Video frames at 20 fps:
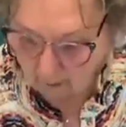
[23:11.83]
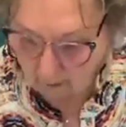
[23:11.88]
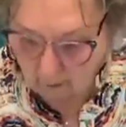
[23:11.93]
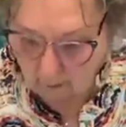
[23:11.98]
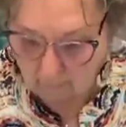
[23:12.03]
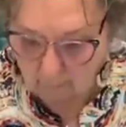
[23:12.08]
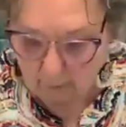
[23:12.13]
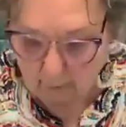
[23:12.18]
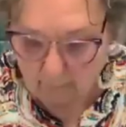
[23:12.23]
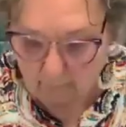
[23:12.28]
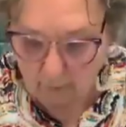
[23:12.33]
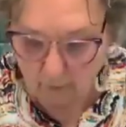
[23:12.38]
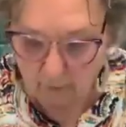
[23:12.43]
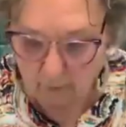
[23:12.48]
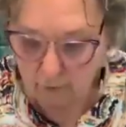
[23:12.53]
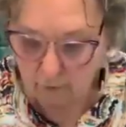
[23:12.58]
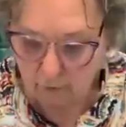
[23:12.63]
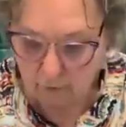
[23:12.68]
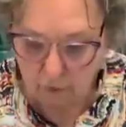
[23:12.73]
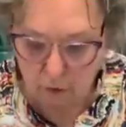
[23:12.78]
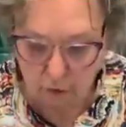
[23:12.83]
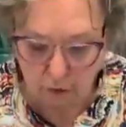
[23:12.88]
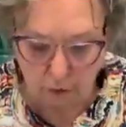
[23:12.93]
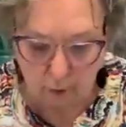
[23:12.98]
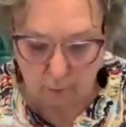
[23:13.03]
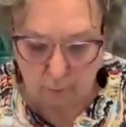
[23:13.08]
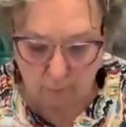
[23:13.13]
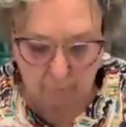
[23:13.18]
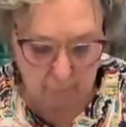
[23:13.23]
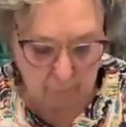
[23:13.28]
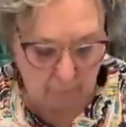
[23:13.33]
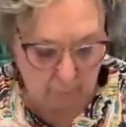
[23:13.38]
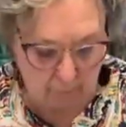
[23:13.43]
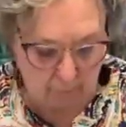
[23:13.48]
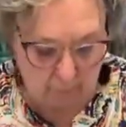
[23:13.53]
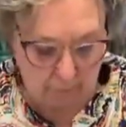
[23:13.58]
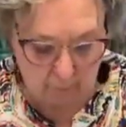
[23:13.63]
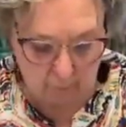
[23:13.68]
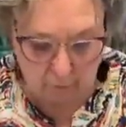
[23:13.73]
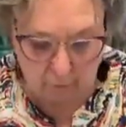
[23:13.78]
I'm going to do the shimmer
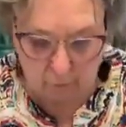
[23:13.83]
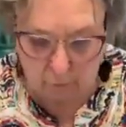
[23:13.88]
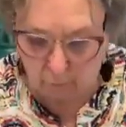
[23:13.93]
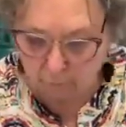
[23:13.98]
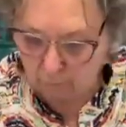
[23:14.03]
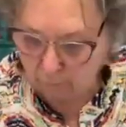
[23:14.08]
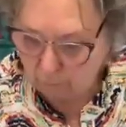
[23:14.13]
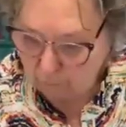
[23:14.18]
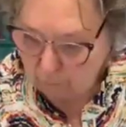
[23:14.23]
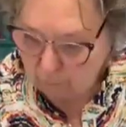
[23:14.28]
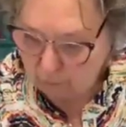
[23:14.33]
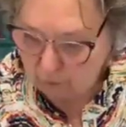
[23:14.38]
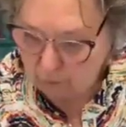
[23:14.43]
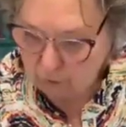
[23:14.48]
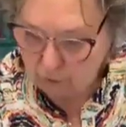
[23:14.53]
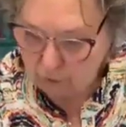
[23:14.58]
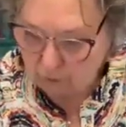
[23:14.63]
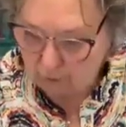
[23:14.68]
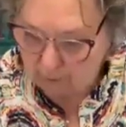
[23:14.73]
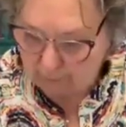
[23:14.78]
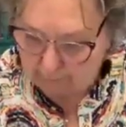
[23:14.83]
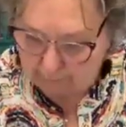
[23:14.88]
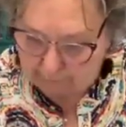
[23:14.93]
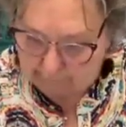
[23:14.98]
flamingo, which